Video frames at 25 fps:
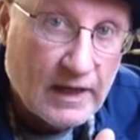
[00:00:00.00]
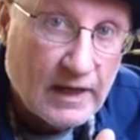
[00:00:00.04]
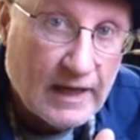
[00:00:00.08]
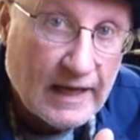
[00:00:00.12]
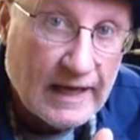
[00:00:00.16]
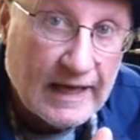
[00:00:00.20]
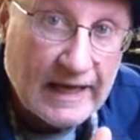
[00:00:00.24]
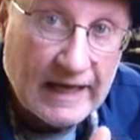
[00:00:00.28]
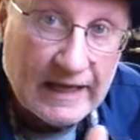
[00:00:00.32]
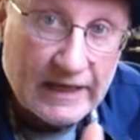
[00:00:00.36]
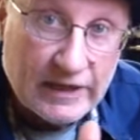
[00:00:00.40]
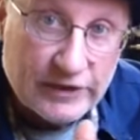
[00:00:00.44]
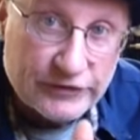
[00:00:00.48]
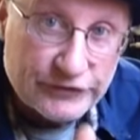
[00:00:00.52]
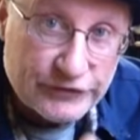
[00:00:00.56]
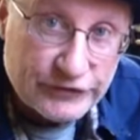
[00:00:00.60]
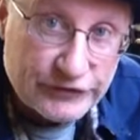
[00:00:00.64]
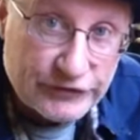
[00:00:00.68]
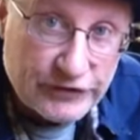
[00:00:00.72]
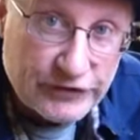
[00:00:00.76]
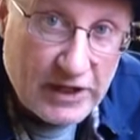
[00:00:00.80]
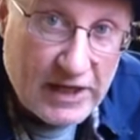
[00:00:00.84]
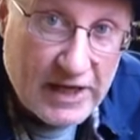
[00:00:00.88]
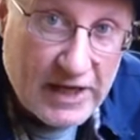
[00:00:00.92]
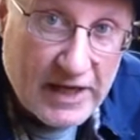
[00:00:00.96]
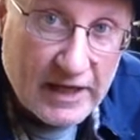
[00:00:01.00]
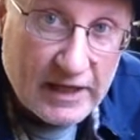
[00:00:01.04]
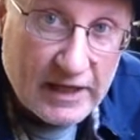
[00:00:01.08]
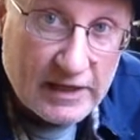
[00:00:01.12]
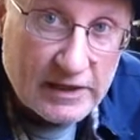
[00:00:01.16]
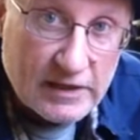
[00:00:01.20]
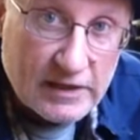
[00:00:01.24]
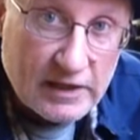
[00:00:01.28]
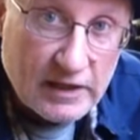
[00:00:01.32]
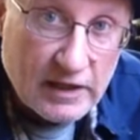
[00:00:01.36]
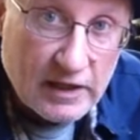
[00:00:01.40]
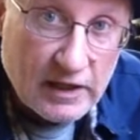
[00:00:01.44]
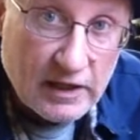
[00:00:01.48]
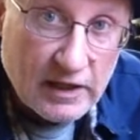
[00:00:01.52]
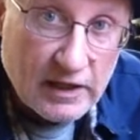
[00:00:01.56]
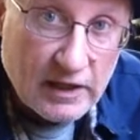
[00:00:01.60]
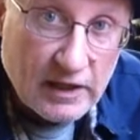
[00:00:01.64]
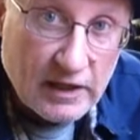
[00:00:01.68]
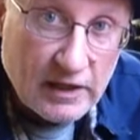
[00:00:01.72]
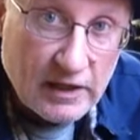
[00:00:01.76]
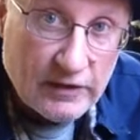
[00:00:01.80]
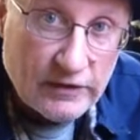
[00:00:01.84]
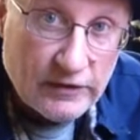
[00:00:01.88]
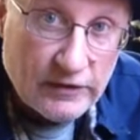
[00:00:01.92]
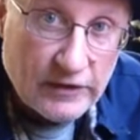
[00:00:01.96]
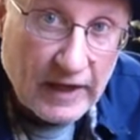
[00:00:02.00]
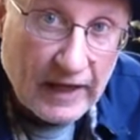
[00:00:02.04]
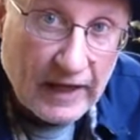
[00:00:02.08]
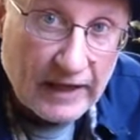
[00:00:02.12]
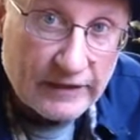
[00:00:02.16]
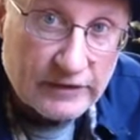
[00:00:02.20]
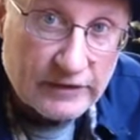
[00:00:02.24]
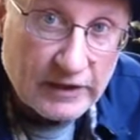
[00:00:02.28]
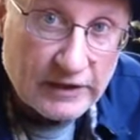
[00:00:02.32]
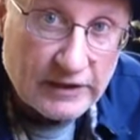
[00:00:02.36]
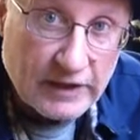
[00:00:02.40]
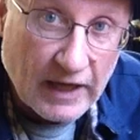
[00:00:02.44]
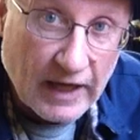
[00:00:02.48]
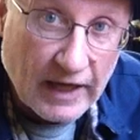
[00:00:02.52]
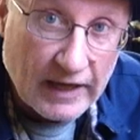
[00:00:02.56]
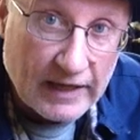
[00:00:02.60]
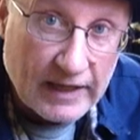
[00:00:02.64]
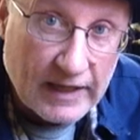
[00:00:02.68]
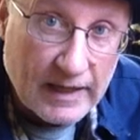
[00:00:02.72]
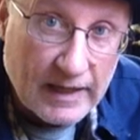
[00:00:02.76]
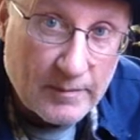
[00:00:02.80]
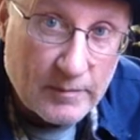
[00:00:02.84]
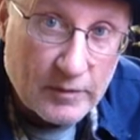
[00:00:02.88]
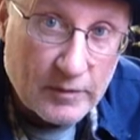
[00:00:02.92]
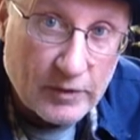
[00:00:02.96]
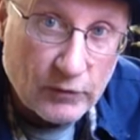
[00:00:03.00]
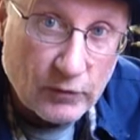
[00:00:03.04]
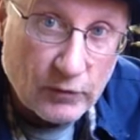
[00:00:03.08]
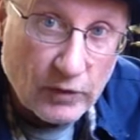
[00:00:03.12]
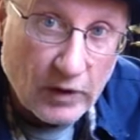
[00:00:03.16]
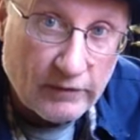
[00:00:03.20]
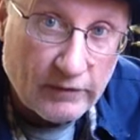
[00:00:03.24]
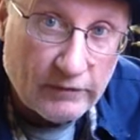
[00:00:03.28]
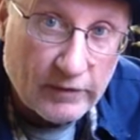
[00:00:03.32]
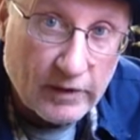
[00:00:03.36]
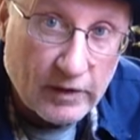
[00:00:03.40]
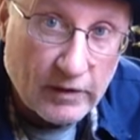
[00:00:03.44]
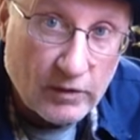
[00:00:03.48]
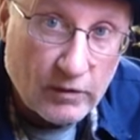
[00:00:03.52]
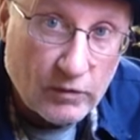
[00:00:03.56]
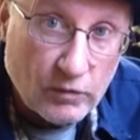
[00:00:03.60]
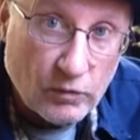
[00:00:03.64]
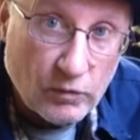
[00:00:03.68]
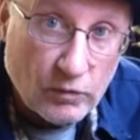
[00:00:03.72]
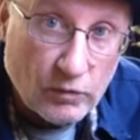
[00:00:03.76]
And it said that the diameter of it